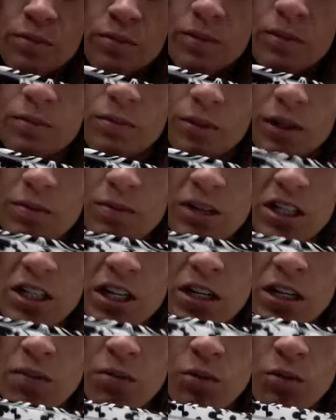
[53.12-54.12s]
pretty much
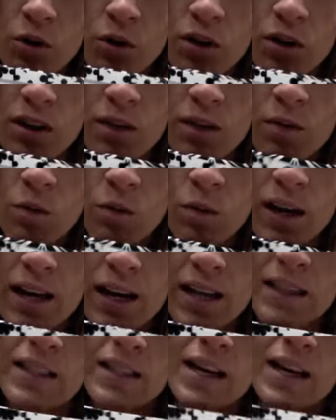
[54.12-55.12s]
end up throwing them
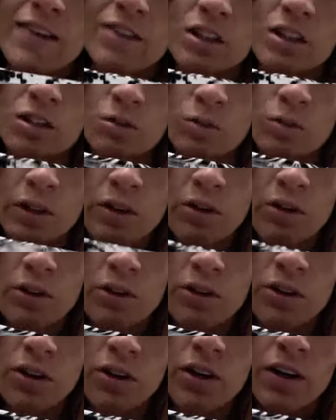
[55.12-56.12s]
away and then having to
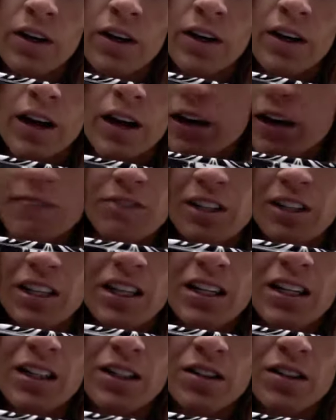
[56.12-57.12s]
reorder every
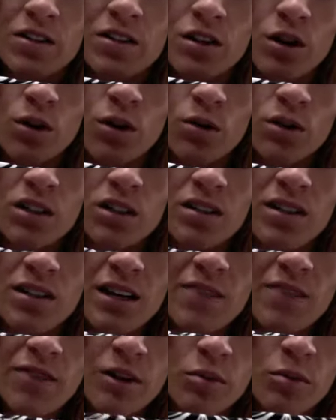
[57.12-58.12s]
year. So to
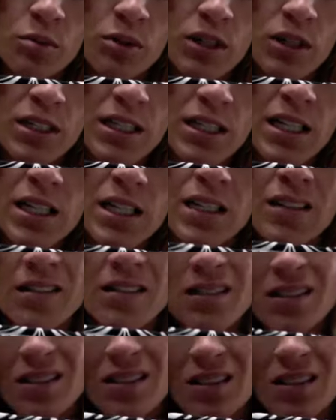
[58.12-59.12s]
save on printing
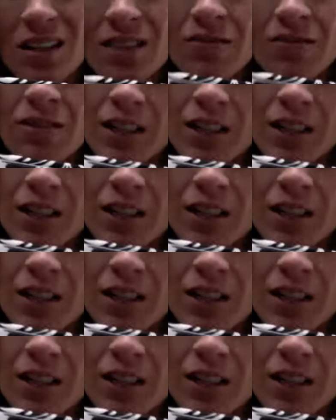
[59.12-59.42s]
and to save